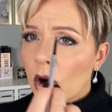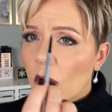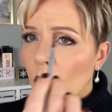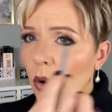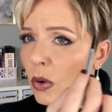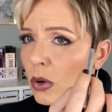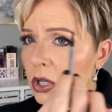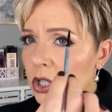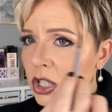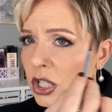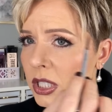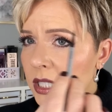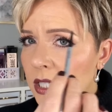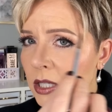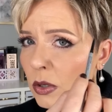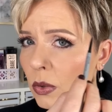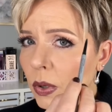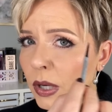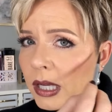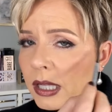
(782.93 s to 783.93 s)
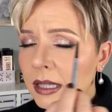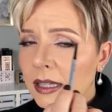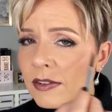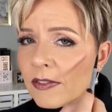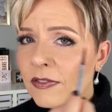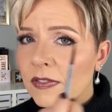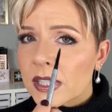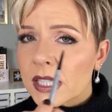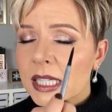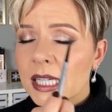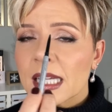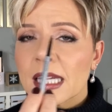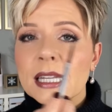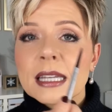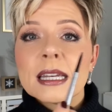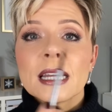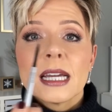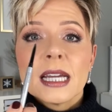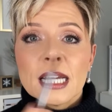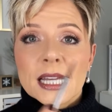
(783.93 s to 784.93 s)
or just to quickly fill
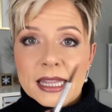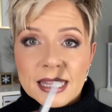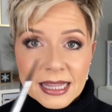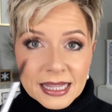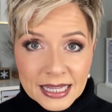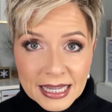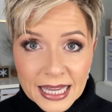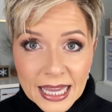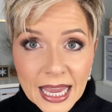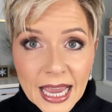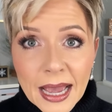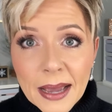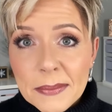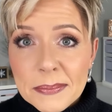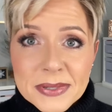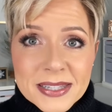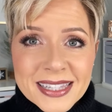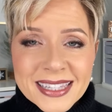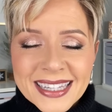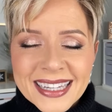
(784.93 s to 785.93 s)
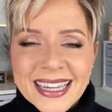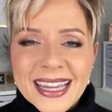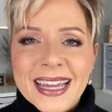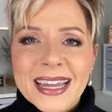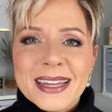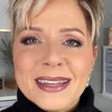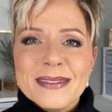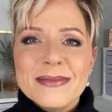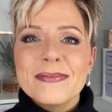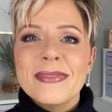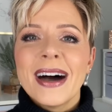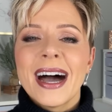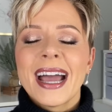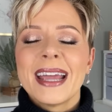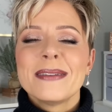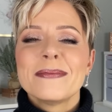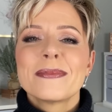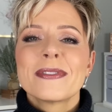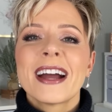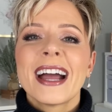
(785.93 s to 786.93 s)
in the gaps in my
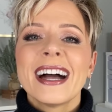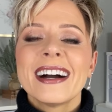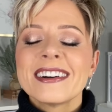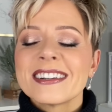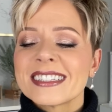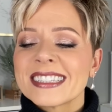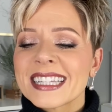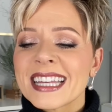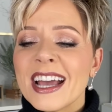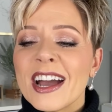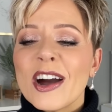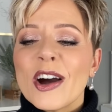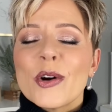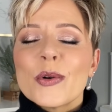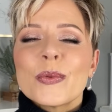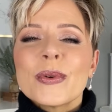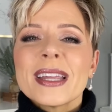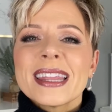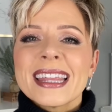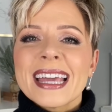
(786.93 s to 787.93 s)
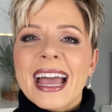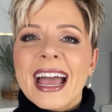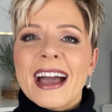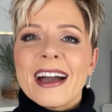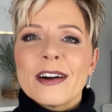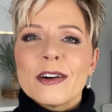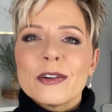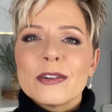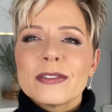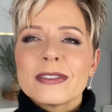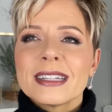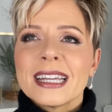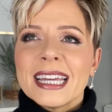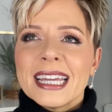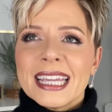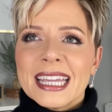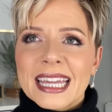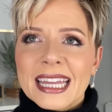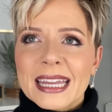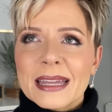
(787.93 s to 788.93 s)
brows without
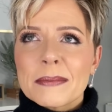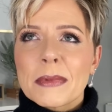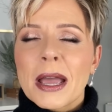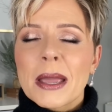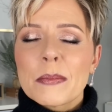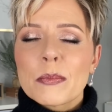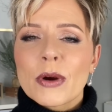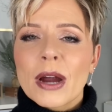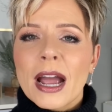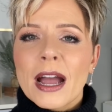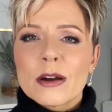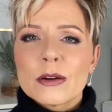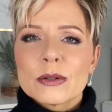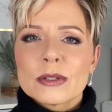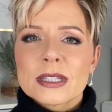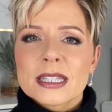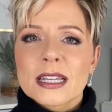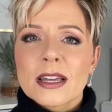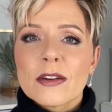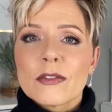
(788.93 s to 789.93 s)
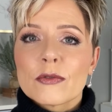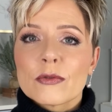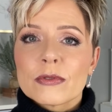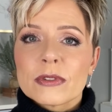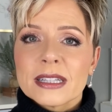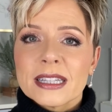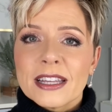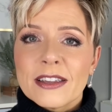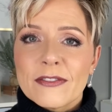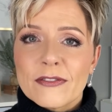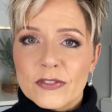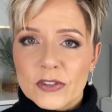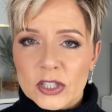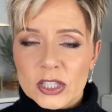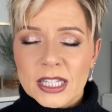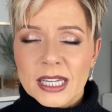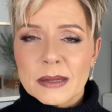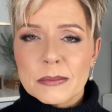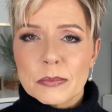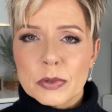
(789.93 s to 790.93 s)
getting my brows really full
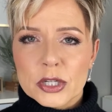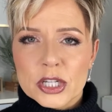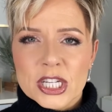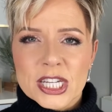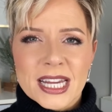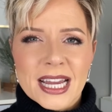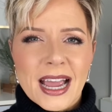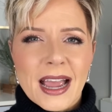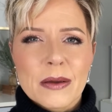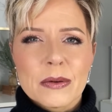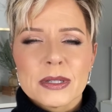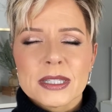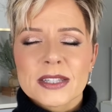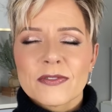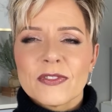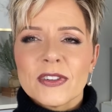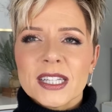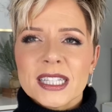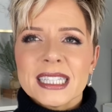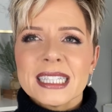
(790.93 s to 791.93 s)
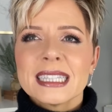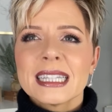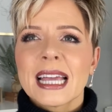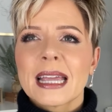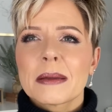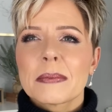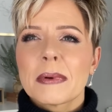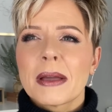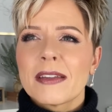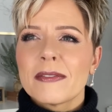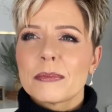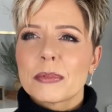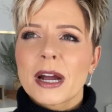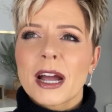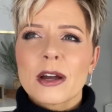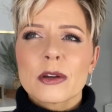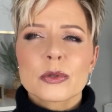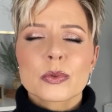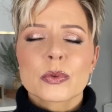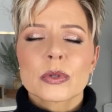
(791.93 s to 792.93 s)
and bushy. I was feeling like my
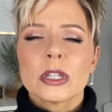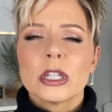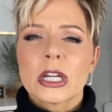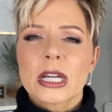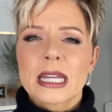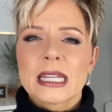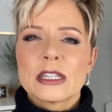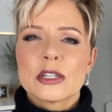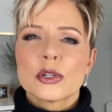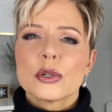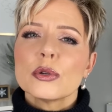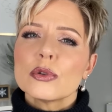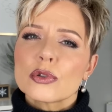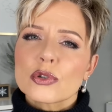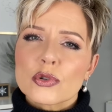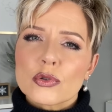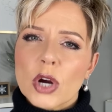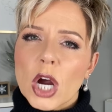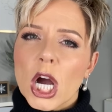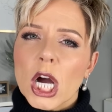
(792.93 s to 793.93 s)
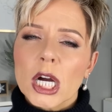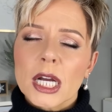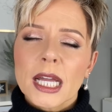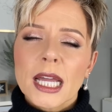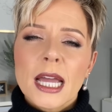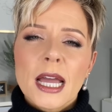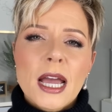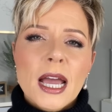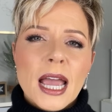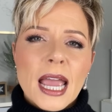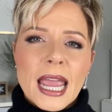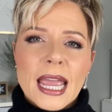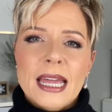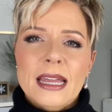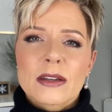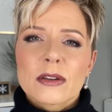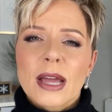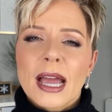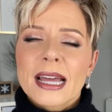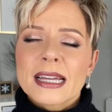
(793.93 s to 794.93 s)
brows were looking too strong,
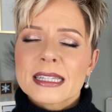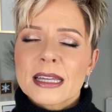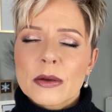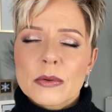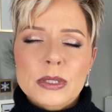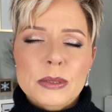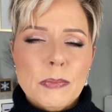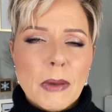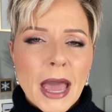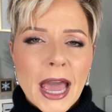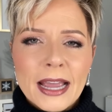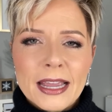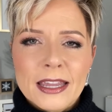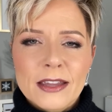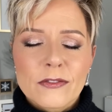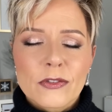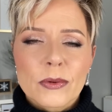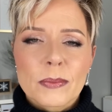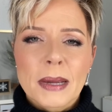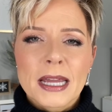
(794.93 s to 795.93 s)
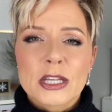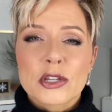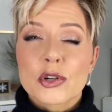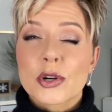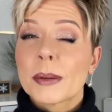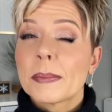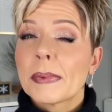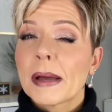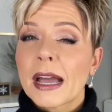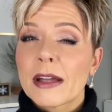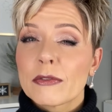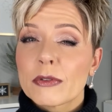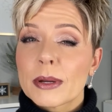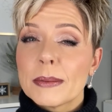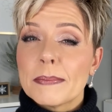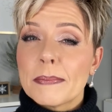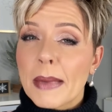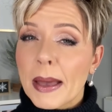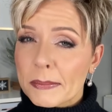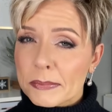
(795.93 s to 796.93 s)
and as I was packing for my trip, I
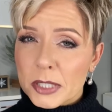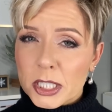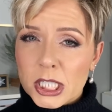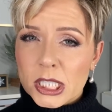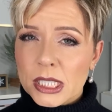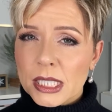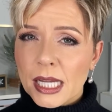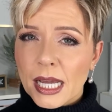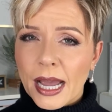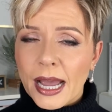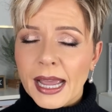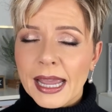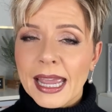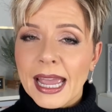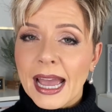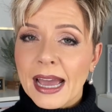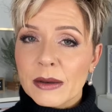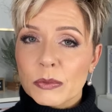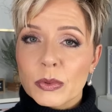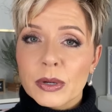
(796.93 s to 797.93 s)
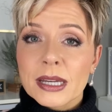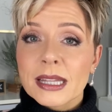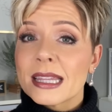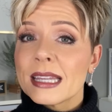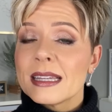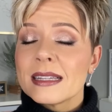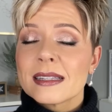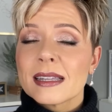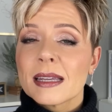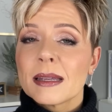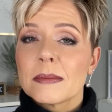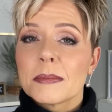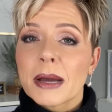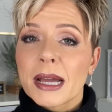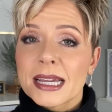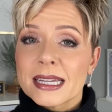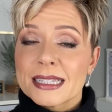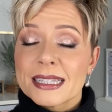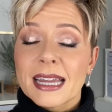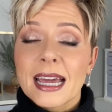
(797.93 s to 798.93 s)
remembered I had one of these in
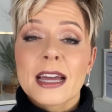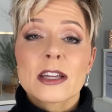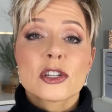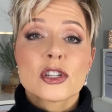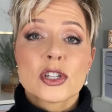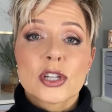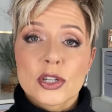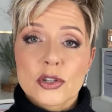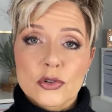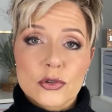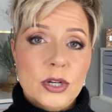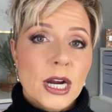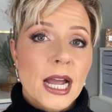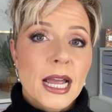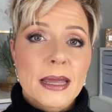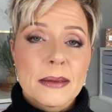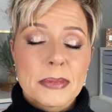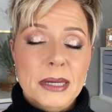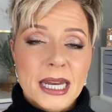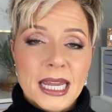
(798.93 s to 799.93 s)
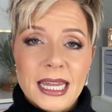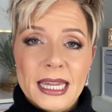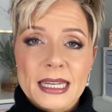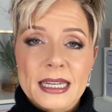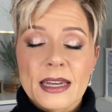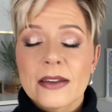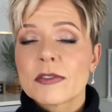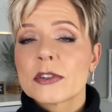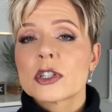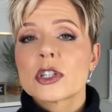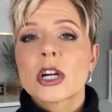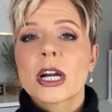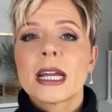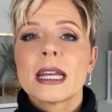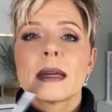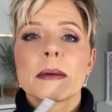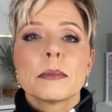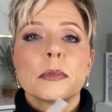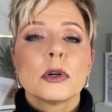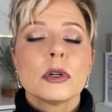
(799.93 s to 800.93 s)
my stash to try, but I had never tried
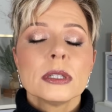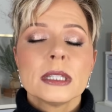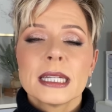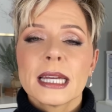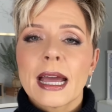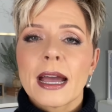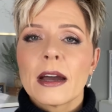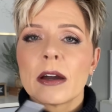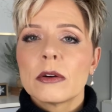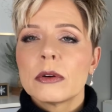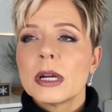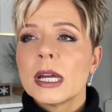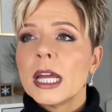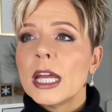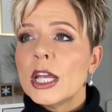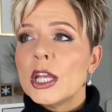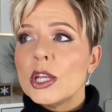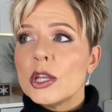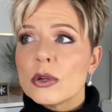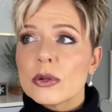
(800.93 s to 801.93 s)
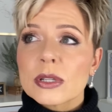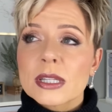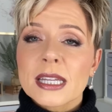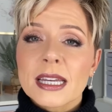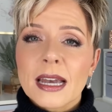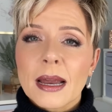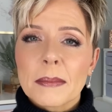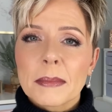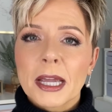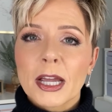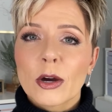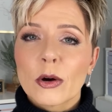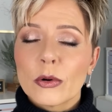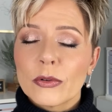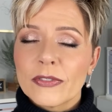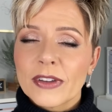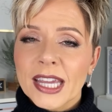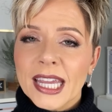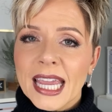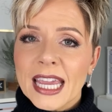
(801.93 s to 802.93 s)
it. Pulled it out, used it on my whole
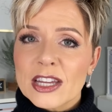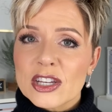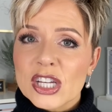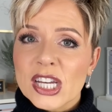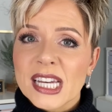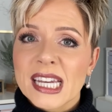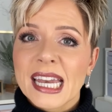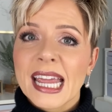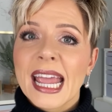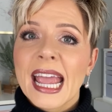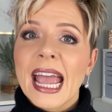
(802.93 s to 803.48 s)
vacation,